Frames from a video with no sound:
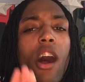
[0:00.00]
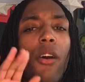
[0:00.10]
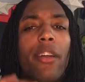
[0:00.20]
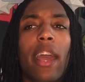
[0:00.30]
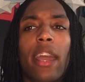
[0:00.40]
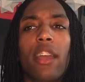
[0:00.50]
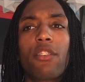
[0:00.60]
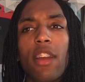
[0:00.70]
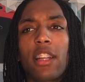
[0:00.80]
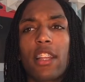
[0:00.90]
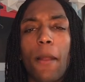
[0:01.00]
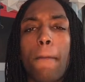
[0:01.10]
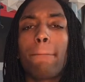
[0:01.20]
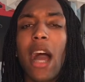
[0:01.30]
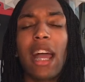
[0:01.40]
Okay, granted,
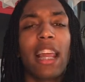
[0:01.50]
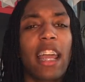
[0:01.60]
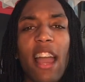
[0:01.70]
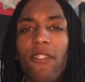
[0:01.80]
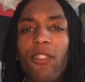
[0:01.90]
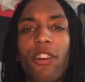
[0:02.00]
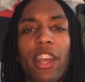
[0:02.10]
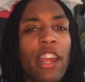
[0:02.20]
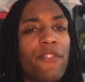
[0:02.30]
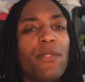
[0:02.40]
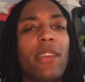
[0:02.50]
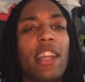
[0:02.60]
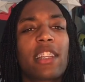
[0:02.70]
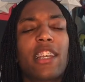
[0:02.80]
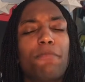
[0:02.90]
I like having long hair. If you can
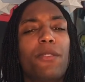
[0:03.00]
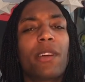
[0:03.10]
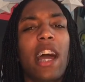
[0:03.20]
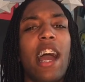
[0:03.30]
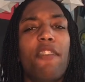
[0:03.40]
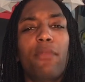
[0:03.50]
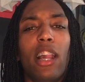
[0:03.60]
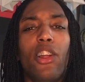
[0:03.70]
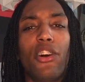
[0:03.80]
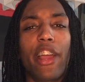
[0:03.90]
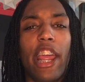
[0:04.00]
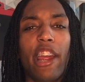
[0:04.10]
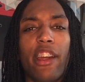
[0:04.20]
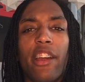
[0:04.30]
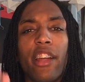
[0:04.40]
accept me when I have my long
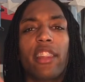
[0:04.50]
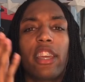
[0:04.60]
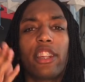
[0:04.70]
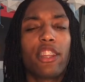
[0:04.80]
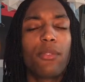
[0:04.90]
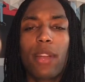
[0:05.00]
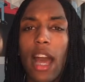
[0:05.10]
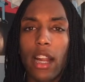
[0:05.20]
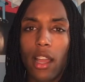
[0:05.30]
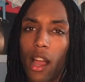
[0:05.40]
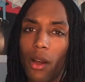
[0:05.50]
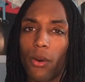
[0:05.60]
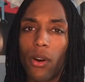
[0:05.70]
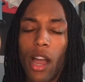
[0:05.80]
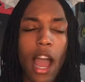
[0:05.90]
hair, then you gotta
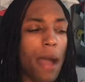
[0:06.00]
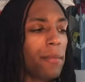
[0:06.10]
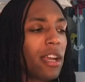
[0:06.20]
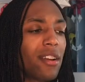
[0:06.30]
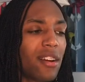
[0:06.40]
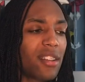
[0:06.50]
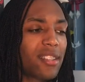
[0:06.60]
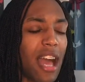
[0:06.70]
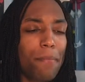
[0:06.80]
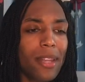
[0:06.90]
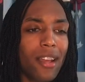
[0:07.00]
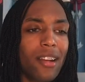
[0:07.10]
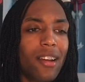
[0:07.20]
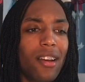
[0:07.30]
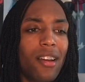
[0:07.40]
go. I'm not
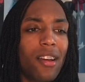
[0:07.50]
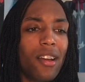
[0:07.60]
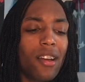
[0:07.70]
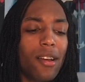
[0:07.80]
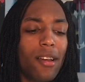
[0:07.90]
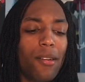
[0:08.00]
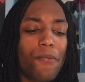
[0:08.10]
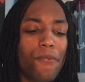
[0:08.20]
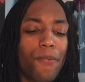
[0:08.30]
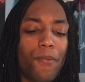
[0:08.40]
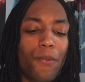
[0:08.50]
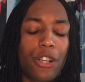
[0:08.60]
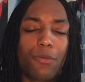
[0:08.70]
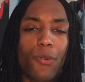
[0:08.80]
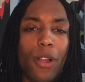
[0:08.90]
gonna
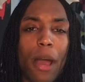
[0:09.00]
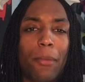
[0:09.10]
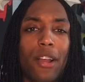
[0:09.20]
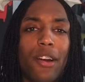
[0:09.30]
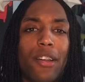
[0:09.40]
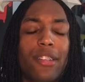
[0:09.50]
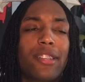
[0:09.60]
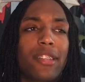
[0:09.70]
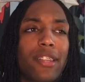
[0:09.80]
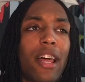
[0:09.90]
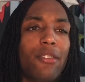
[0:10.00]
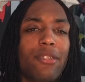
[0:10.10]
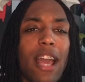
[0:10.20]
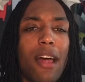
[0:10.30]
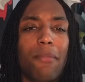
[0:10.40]
whatchamacallit, I'm not gonna settle
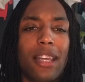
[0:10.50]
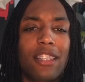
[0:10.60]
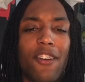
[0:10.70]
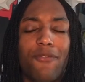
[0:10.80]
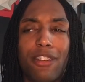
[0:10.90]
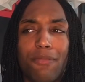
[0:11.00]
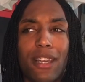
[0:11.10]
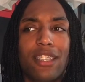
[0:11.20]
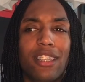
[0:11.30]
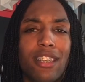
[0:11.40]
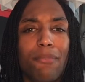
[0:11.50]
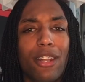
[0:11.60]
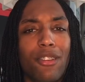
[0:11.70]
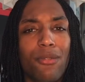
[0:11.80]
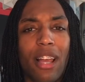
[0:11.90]
down myself just because of
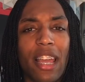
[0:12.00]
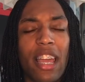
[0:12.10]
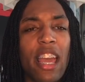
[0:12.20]
something you like.